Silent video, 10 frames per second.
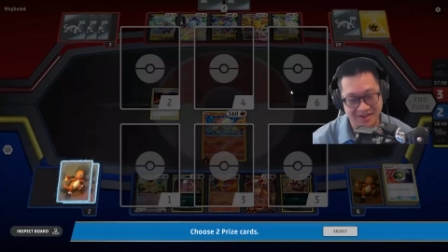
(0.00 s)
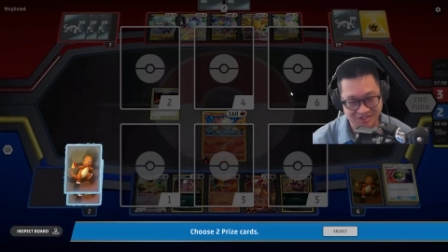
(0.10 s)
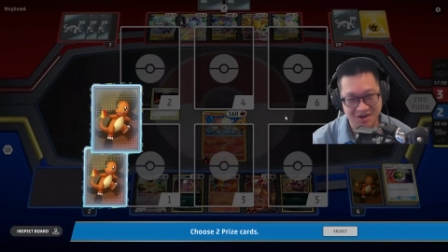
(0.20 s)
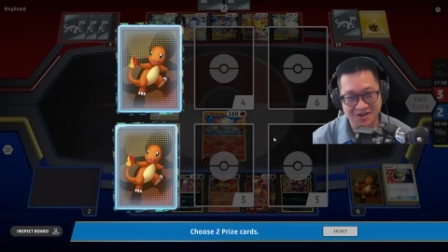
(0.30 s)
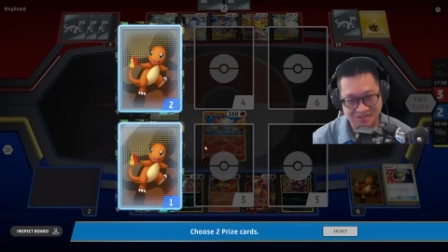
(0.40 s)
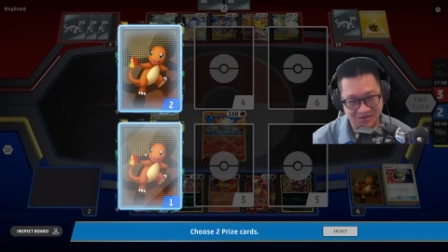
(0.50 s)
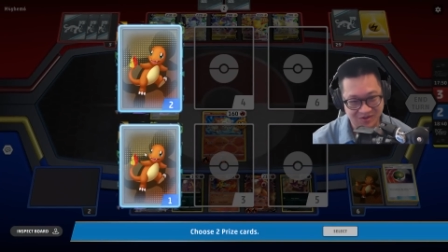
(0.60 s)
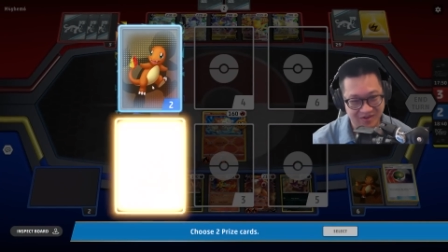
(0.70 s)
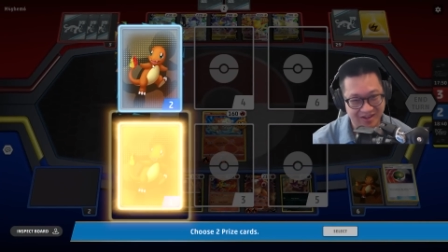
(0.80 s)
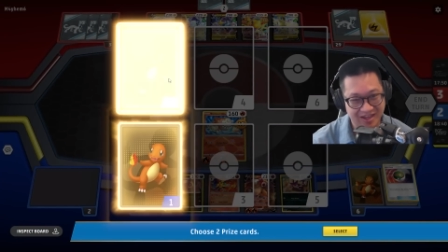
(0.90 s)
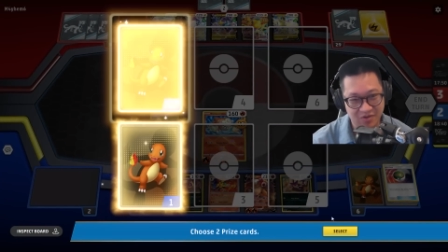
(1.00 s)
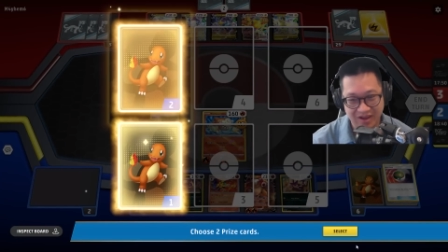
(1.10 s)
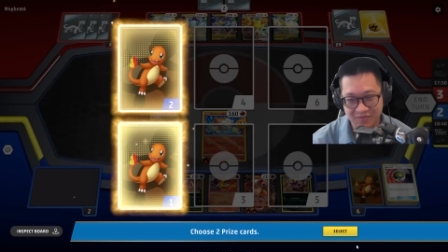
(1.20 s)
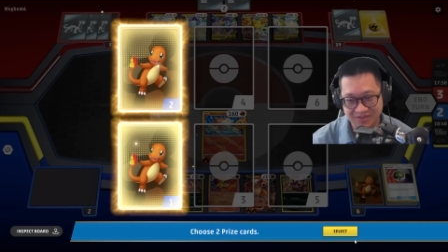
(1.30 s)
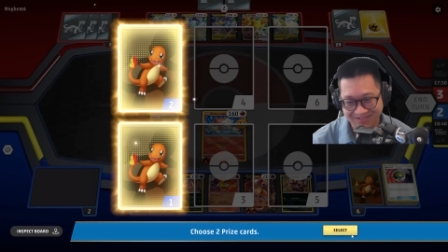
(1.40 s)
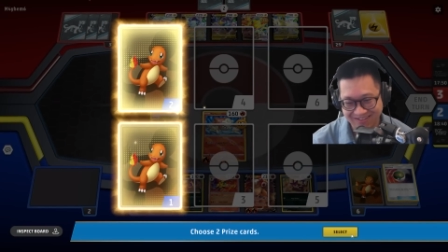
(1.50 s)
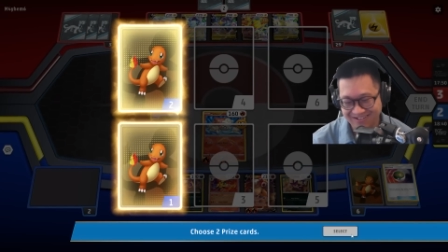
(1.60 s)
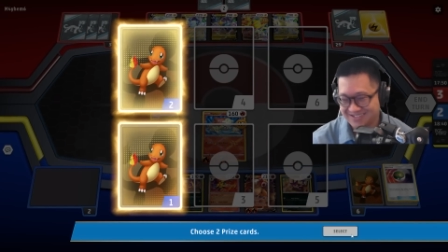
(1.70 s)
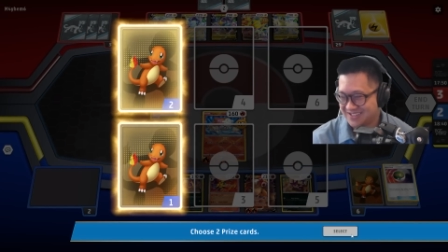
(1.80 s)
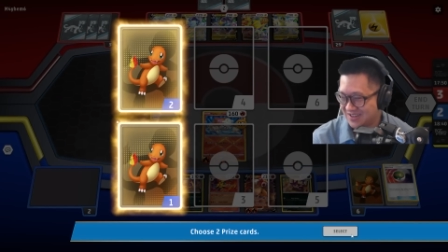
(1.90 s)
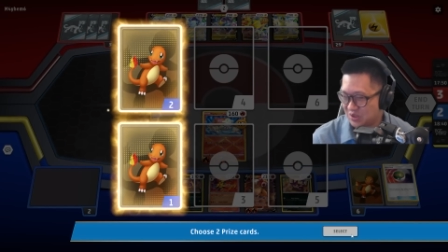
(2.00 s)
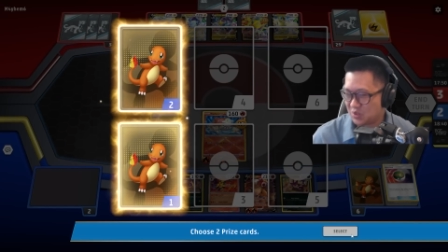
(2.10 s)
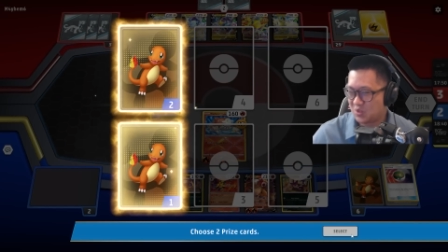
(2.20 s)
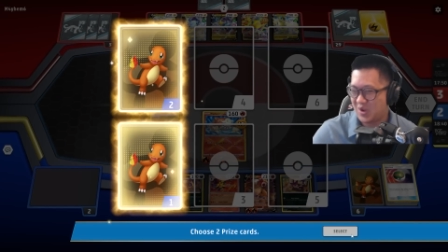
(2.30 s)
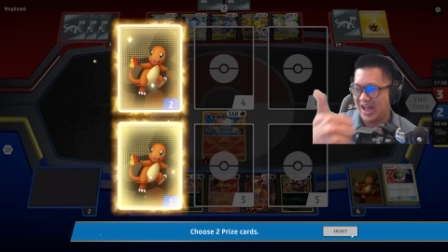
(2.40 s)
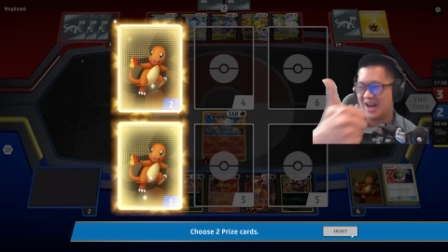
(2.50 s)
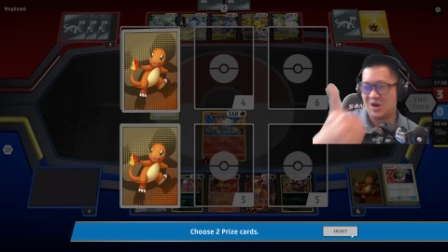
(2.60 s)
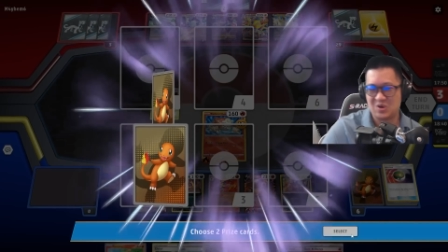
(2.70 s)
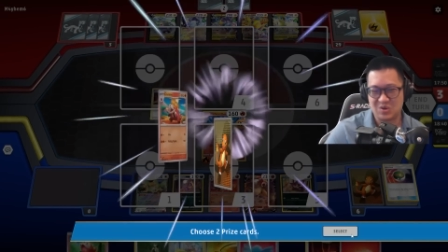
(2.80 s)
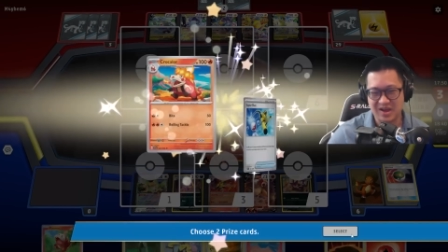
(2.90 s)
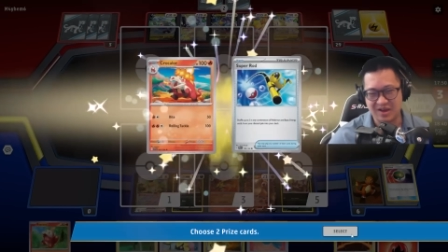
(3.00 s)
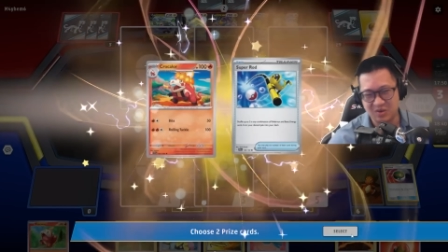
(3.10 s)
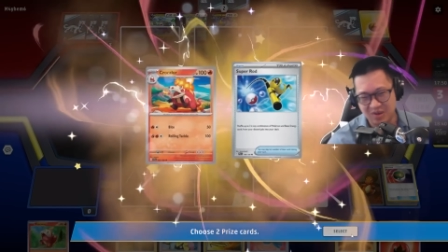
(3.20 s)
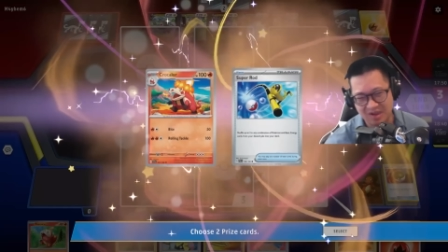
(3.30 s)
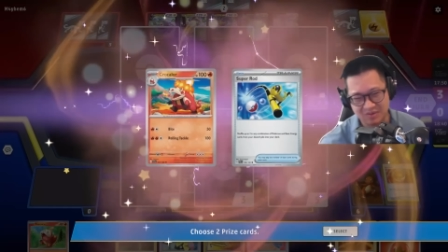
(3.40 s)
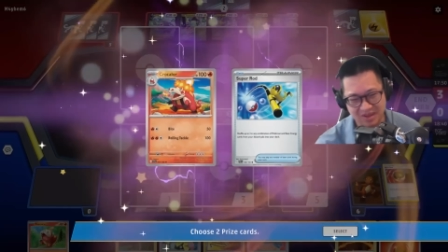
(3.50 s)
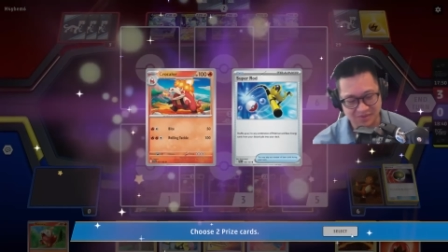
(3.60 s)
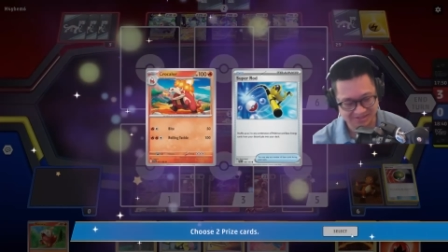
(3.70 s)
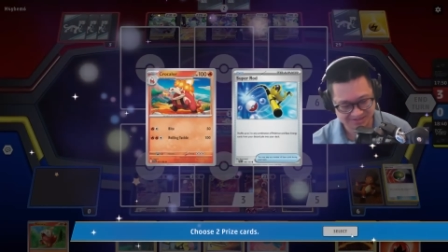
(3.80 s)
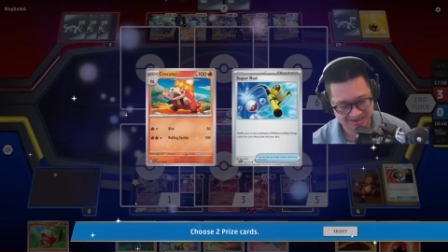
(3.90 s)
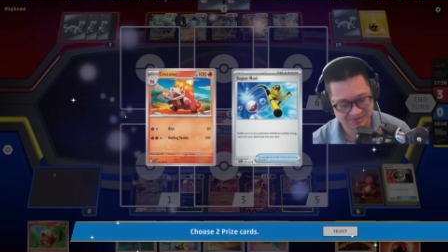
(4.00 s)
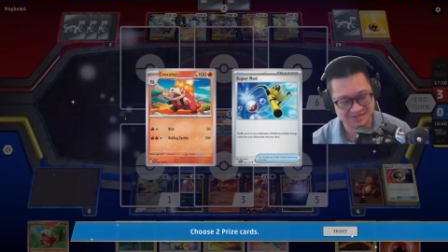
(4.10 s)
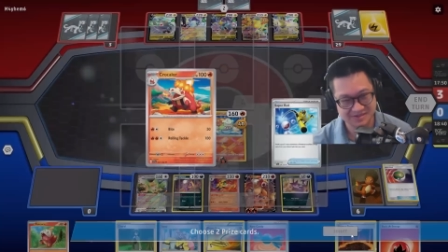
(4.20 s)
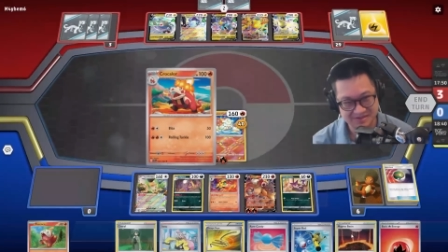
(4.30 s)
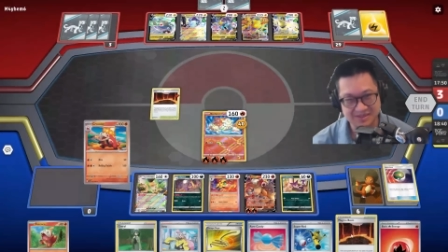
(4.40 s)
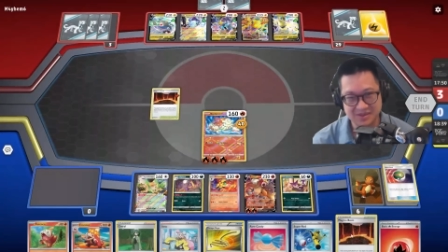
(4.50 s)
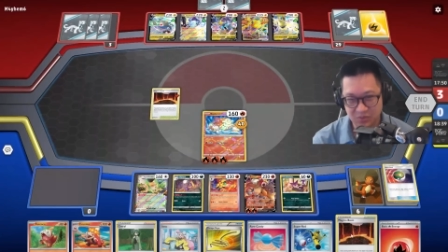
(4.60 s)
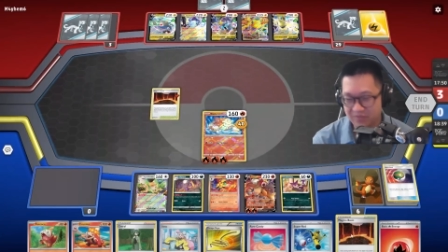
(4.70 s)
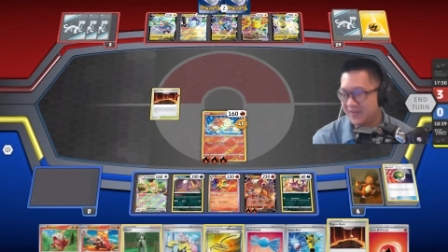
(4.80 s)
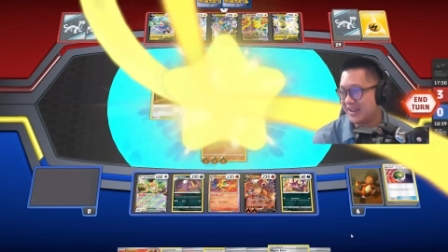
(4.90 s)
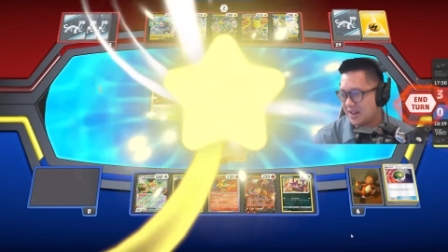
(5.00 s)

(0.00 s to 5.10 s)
like Charizard. You can KO everything there. So, wow, wow, wow. That was, that was, what a fight,